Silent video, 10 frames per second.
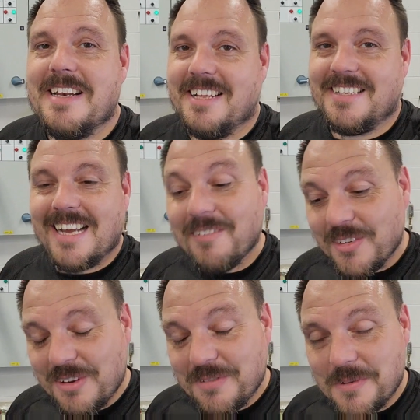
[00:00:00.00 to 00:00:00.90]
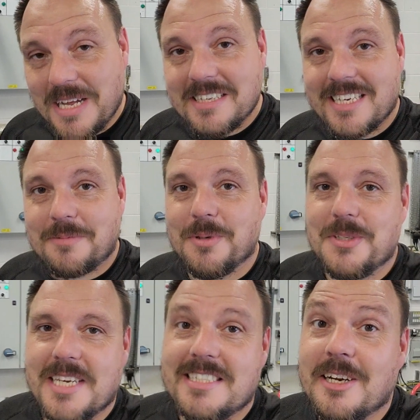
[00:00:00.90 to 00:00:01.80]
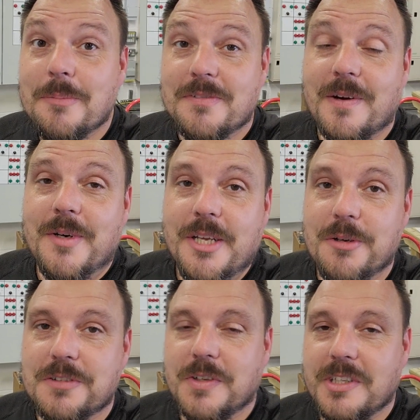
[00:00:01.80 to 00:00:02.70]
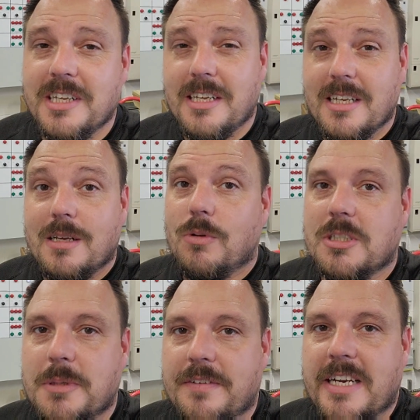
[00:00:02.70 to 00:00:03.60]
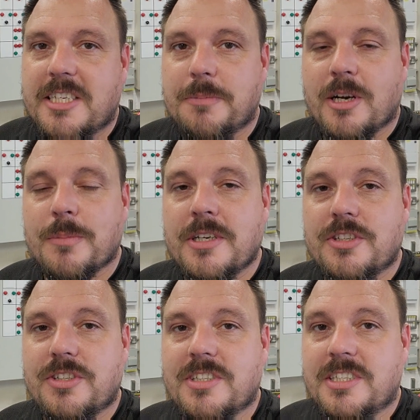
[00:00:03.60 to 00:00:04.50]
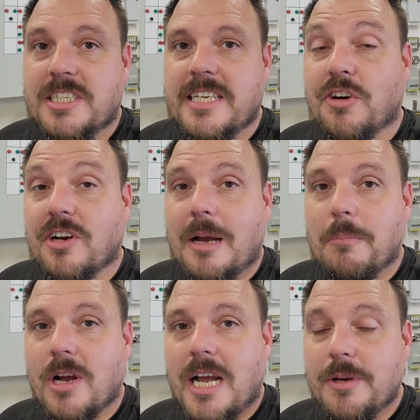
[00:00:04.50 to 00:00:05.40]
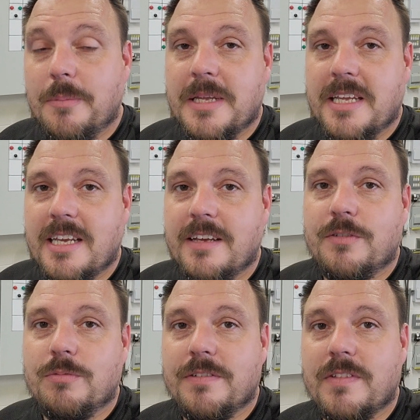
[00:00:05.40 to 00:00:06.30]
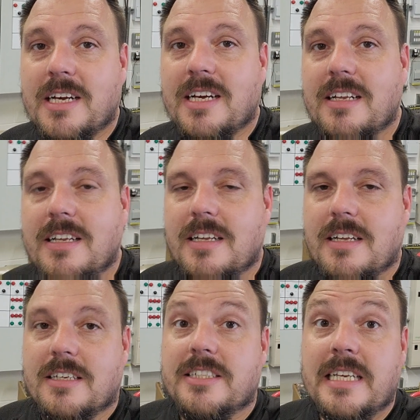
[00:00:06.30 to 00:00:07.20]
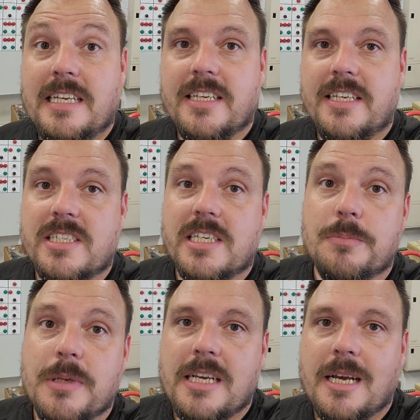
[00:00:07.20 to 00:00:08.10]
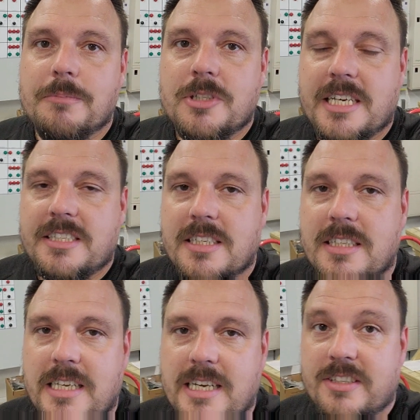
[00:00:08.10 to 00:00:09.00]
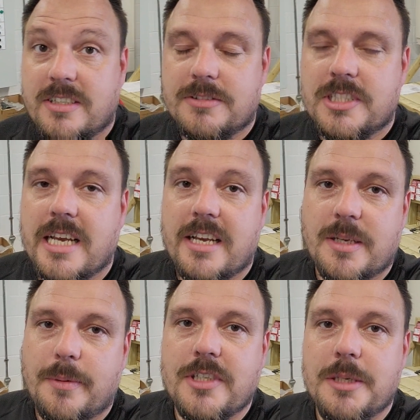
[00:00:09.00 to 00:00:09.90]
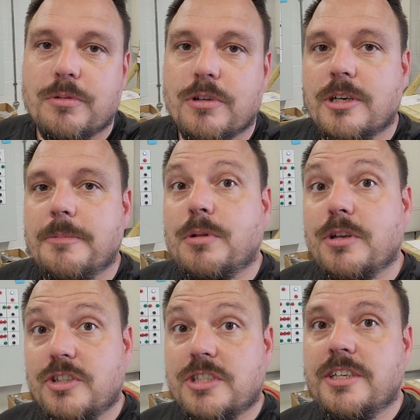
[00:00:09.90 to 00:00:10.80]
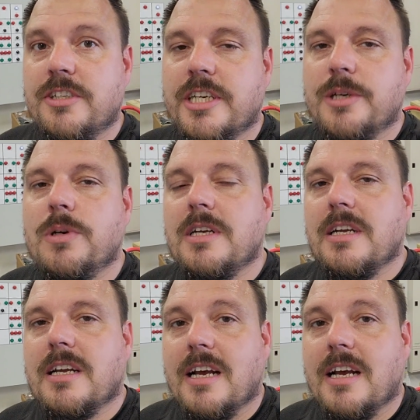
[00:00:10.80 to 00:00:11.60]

been held down running through that test process. I hope you found it useful. It was a bit of an experiment just to see on camera how it behaved with that DC 6 milliamp test that the TIS MFT Pro Plus can do.